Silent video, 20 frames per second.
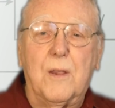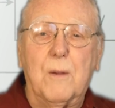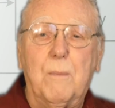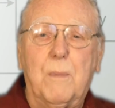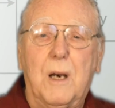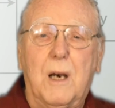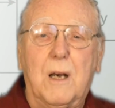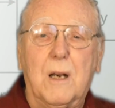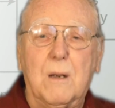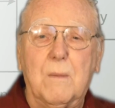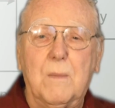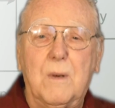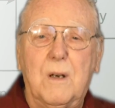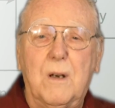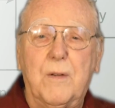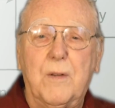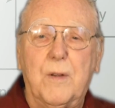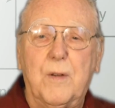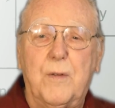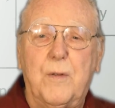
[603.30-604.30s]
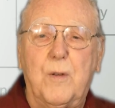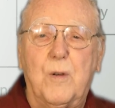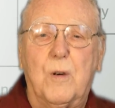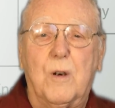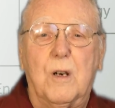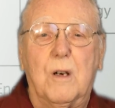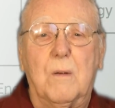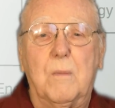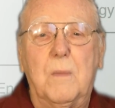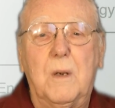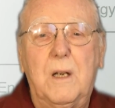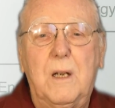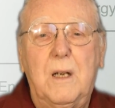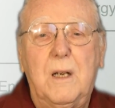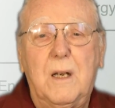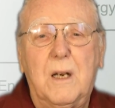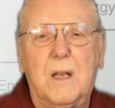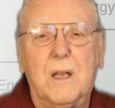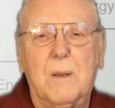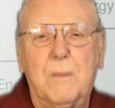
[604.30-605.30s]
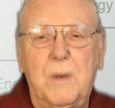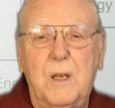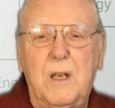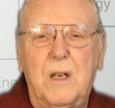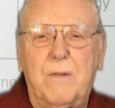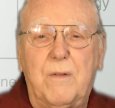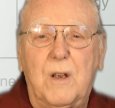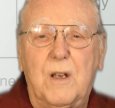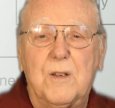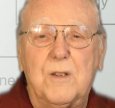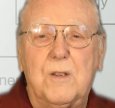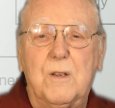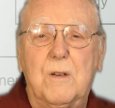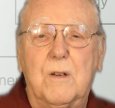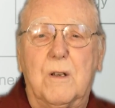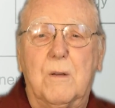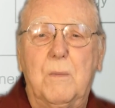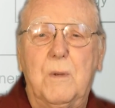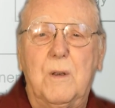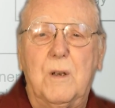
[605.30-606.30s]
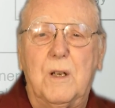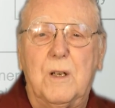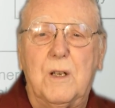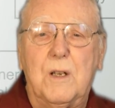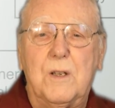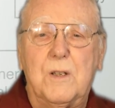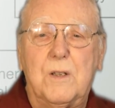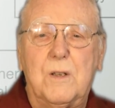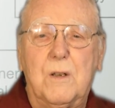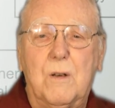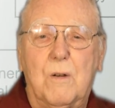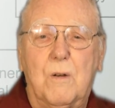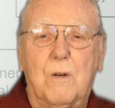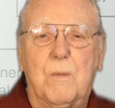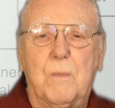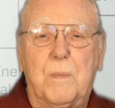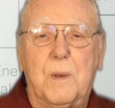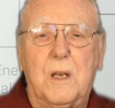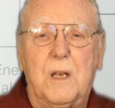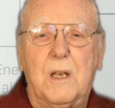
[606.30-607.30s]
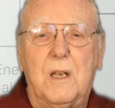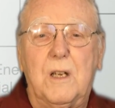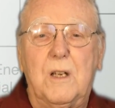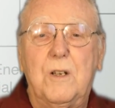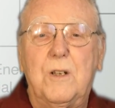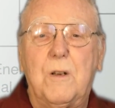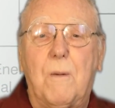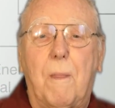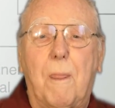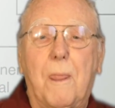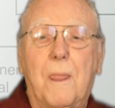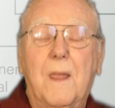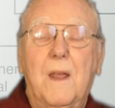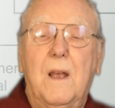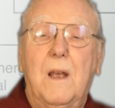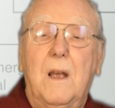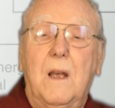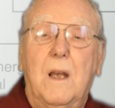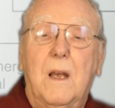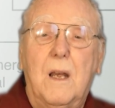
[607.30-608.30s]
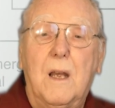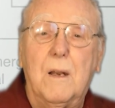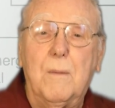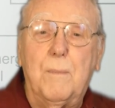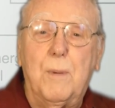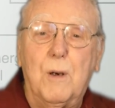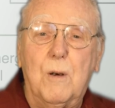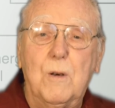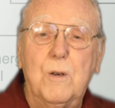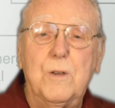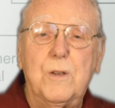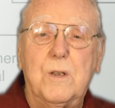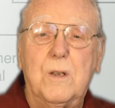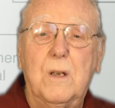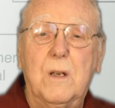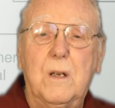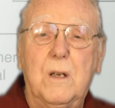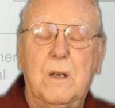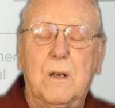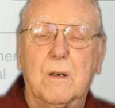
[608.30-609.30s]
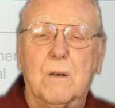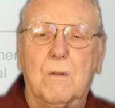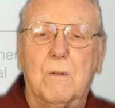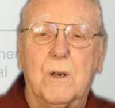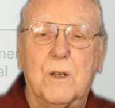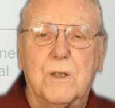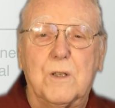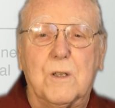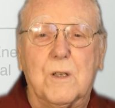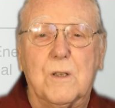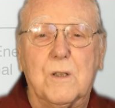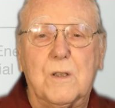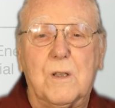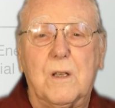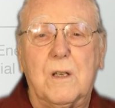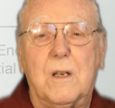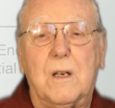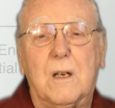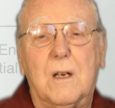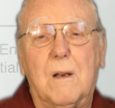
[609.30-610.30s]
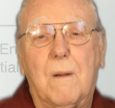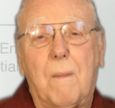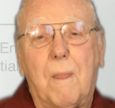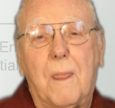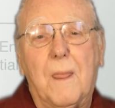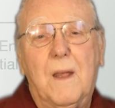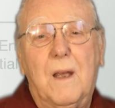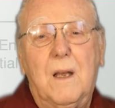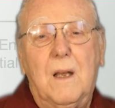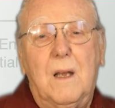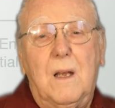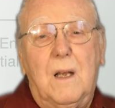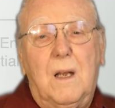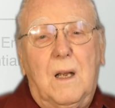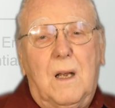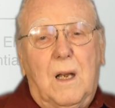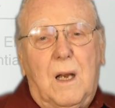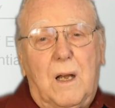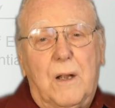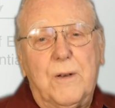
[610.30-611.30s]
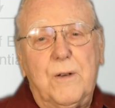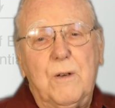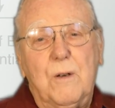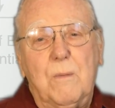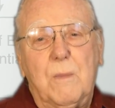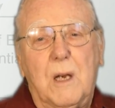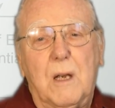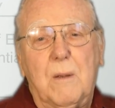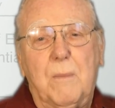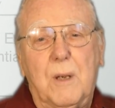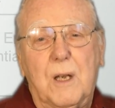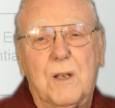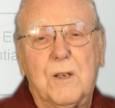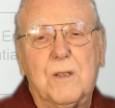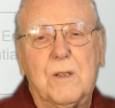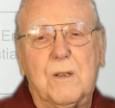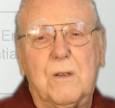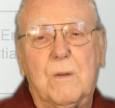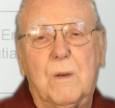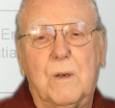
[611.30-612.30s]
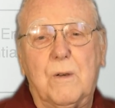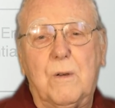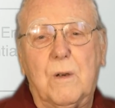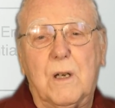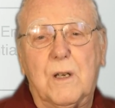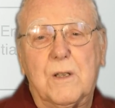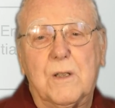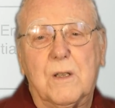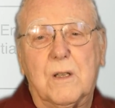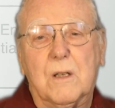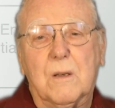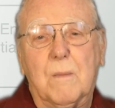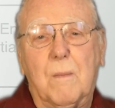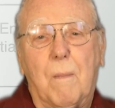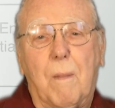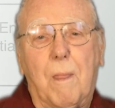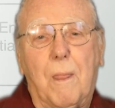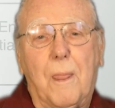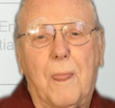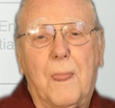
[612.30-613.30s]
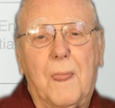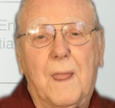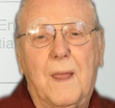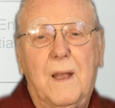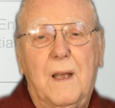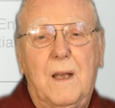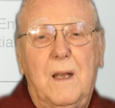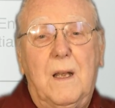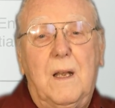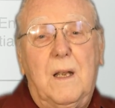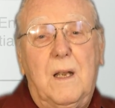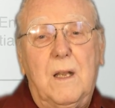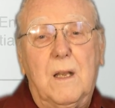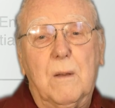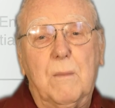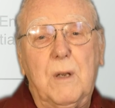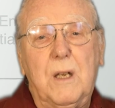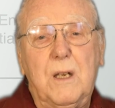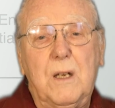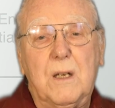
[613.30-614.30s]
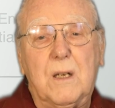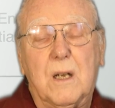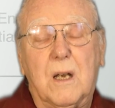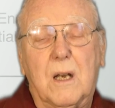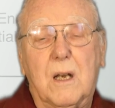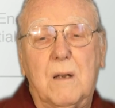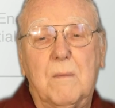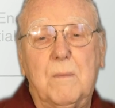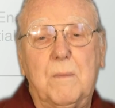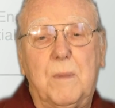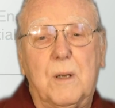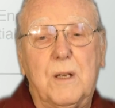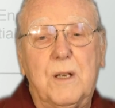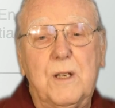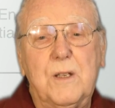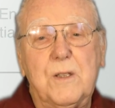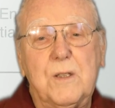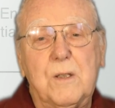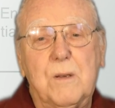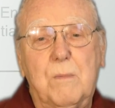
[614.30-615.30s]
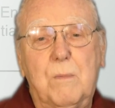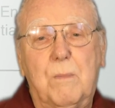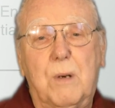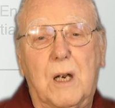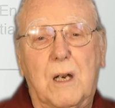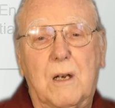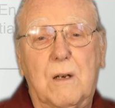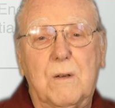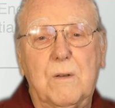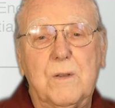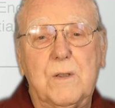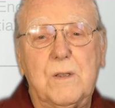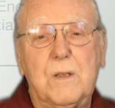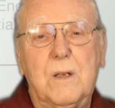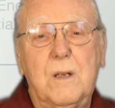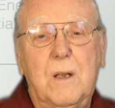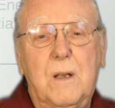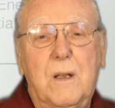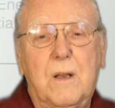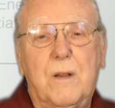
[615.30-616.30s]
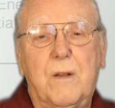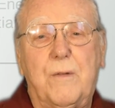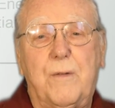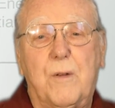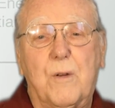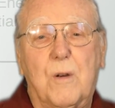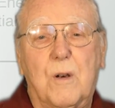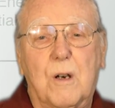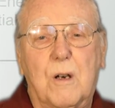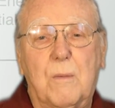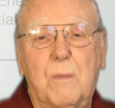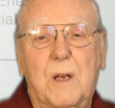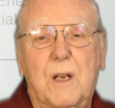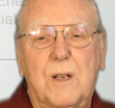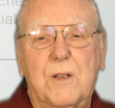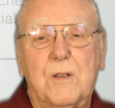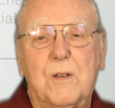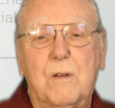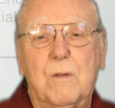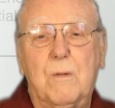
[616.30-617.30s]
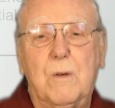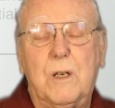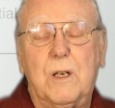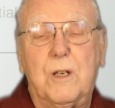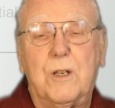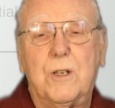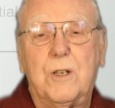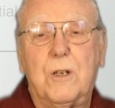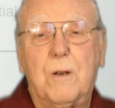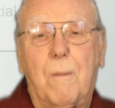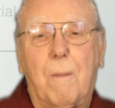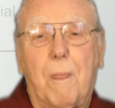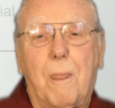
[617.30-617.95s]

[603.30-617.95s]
the bottom of the form on the BFSU Community's homepage and post your questions there. I'll do my best to address them. In the meantime, please browse the form as you wish.